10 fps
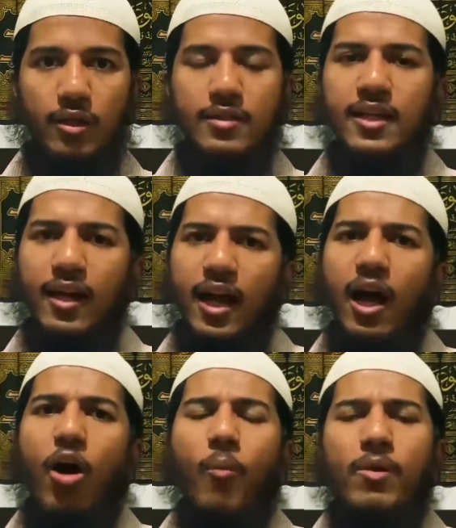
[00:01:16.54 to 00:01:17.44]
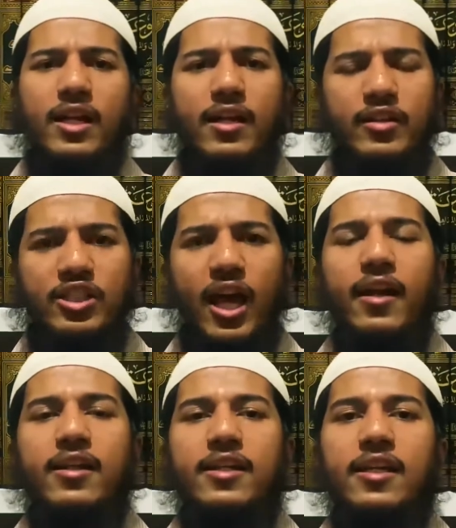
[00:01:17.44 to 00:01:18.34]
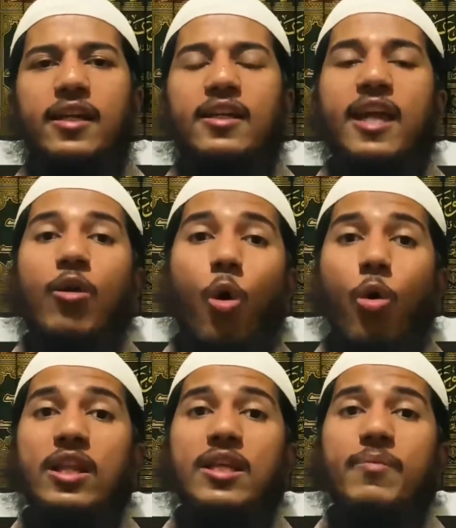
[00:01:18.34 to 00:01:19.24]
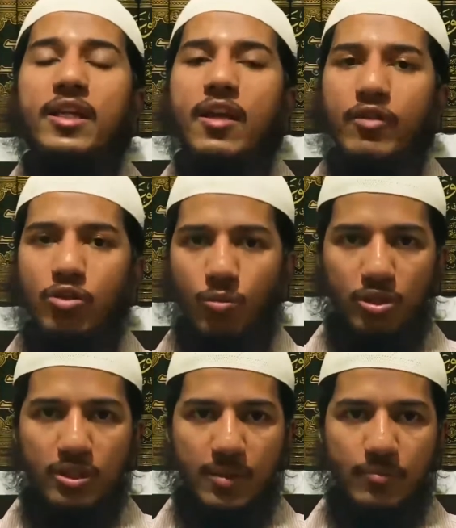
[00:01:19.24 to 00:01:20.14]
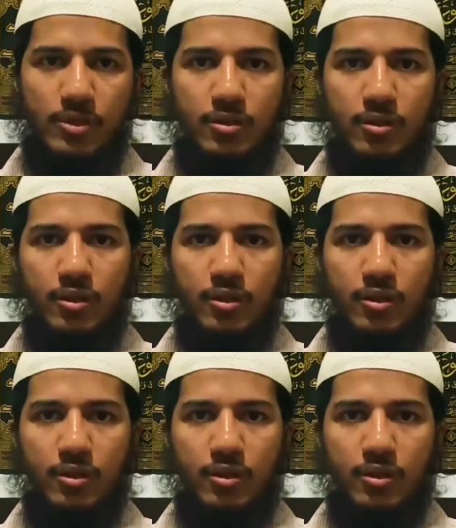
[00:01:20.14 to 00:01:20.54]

Zakah, obligatory charity, can only be given to Muslims.